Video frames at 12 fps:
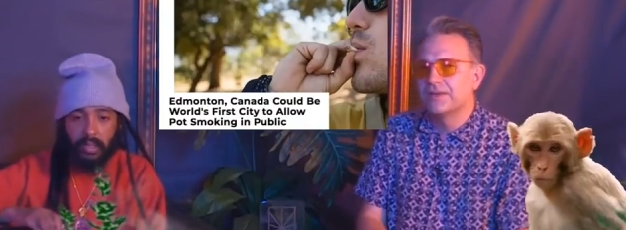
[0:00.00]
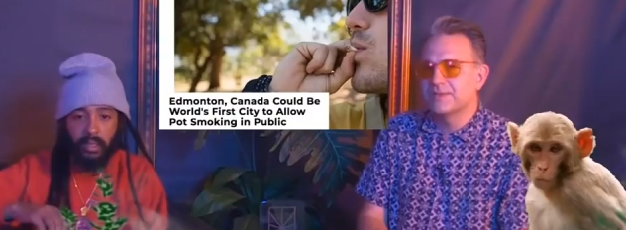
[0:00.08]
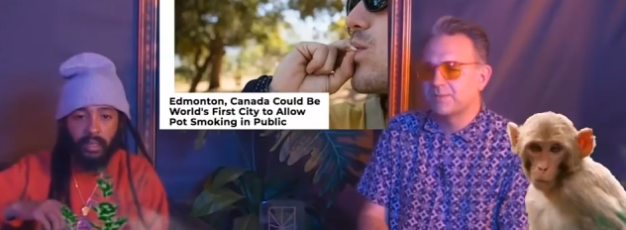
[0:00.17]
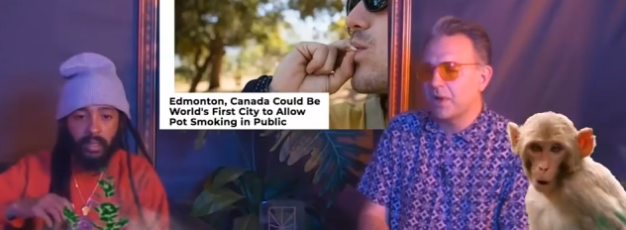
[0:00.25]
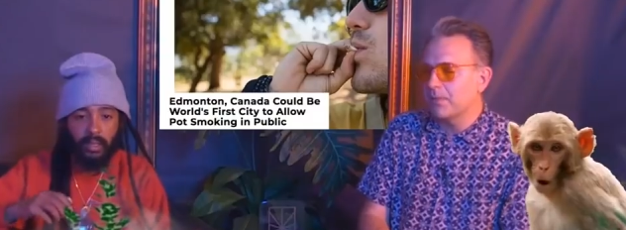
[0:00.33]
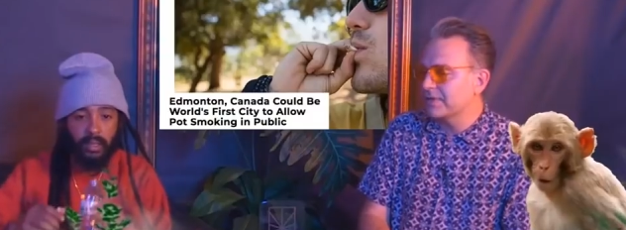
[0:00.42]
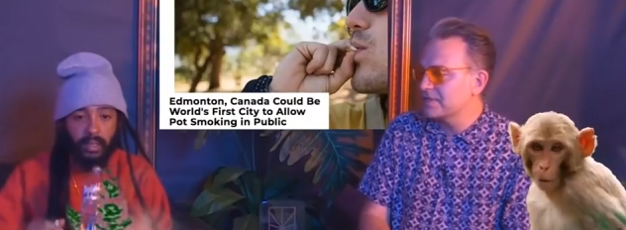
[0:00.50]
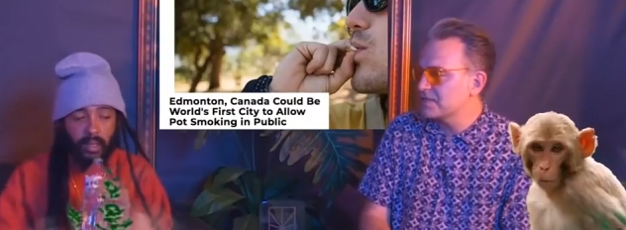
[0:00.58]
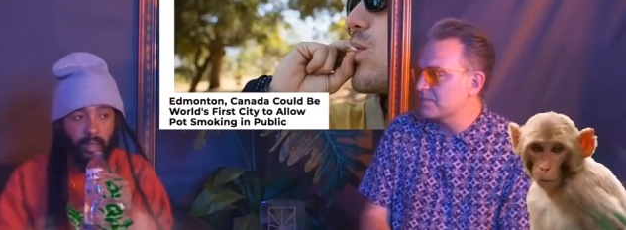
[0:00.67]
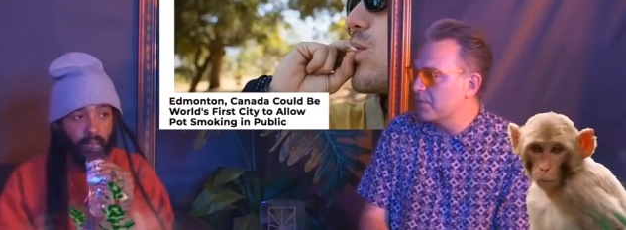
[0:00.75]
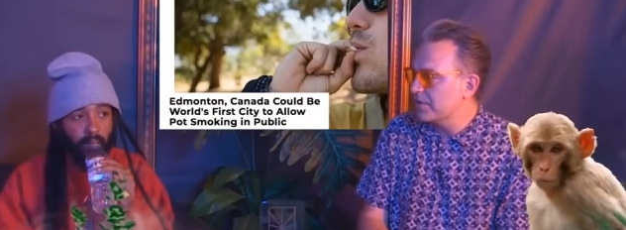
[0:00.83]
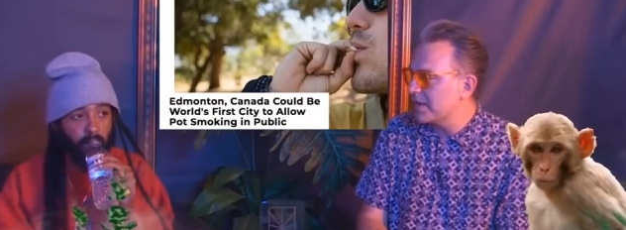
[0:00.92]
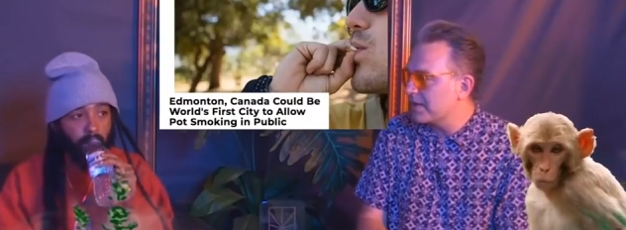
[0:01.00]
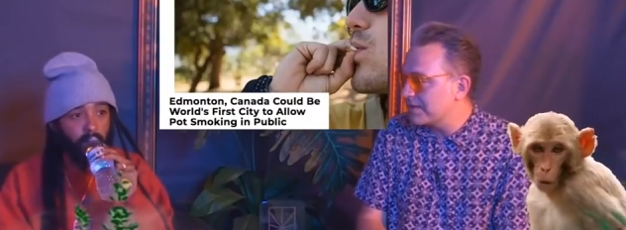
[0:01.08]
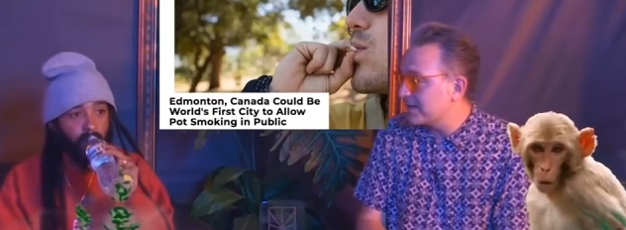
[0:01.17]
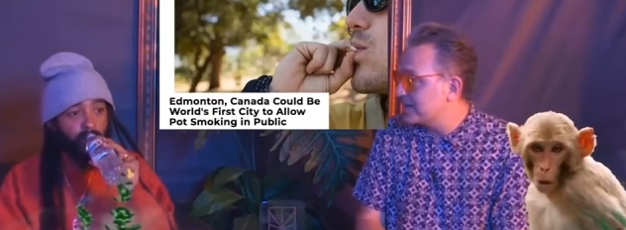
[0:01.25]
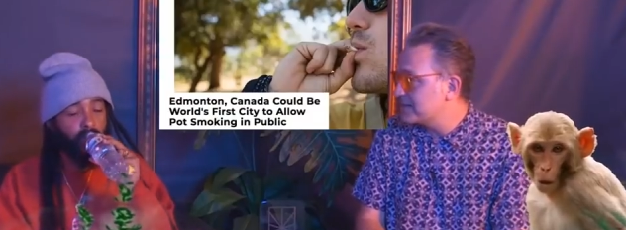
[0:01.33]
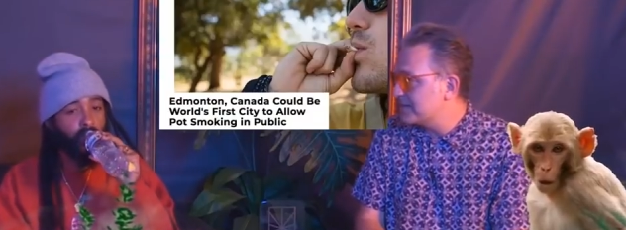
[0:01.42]
Speaker 1: this public smoking
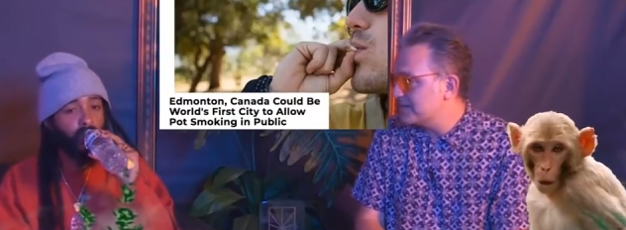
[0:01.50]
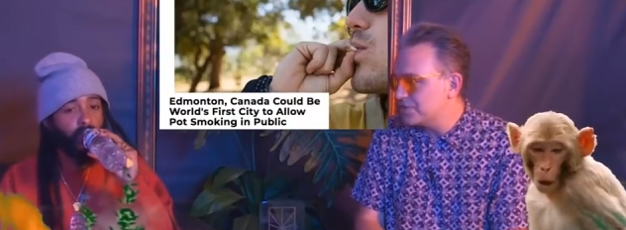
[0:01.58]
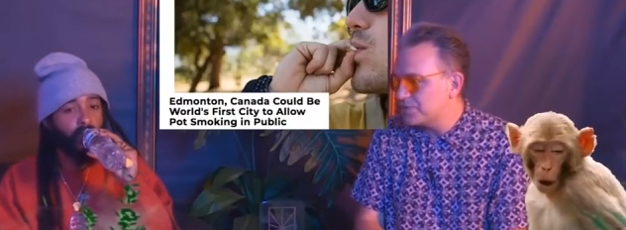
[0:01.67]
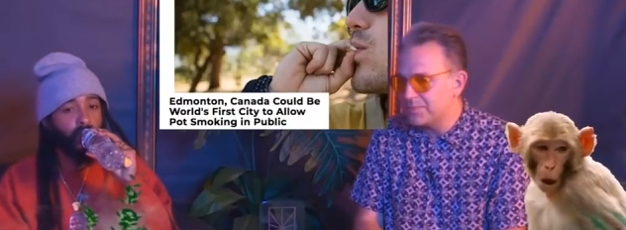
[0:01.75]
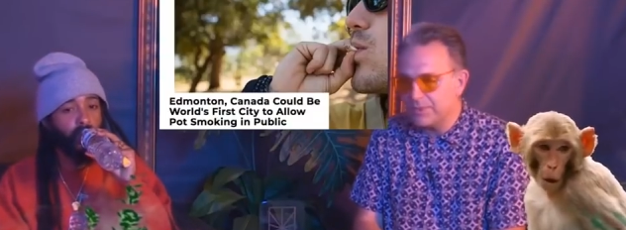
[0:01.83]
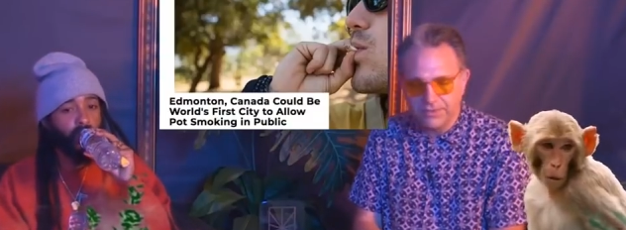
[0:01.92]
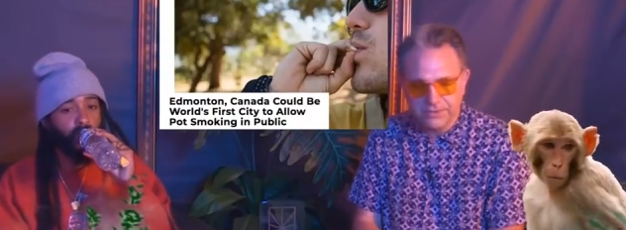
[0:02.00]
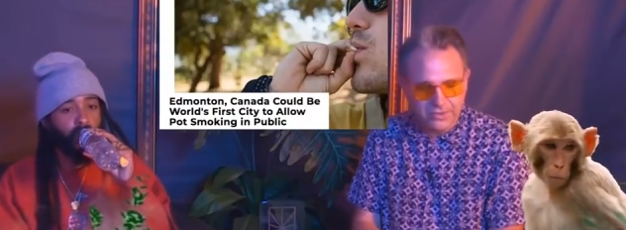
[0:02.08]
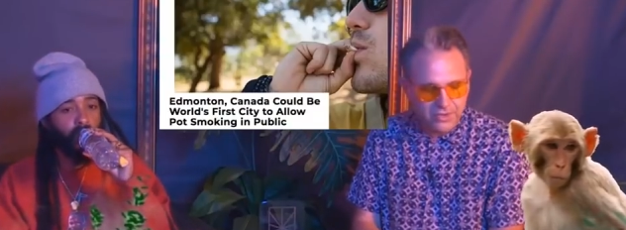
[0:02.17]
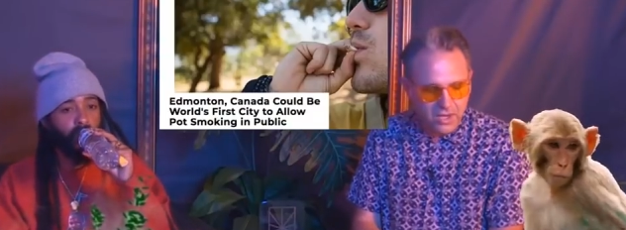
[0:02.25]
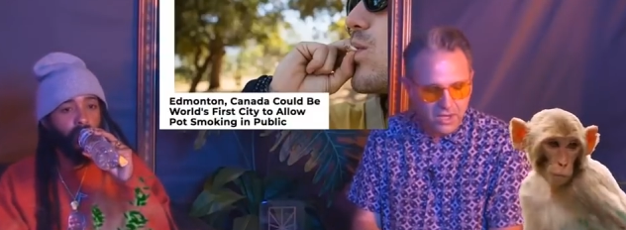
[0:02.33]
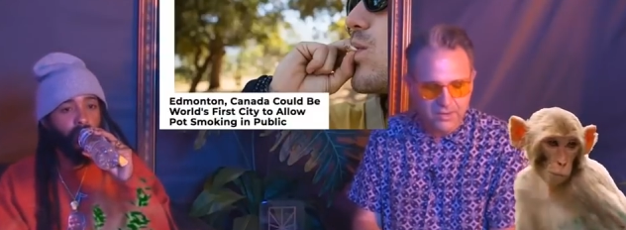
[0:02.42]
thing is an issue. People don't